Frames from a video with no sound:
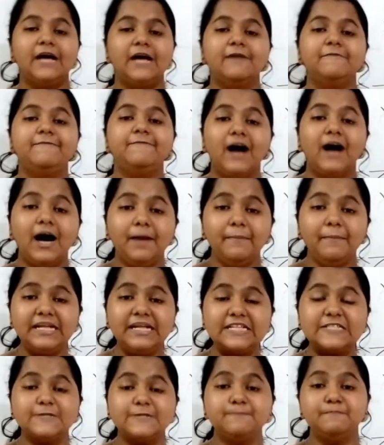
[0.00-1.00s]

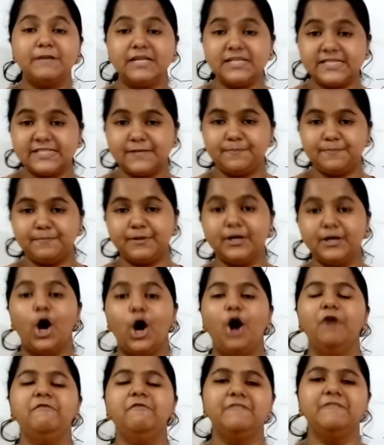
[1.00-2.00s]
Fermat's principle
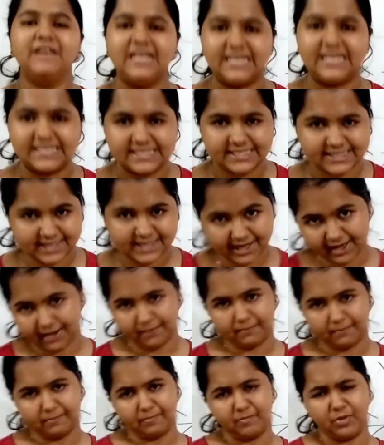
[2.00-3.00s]
of least time.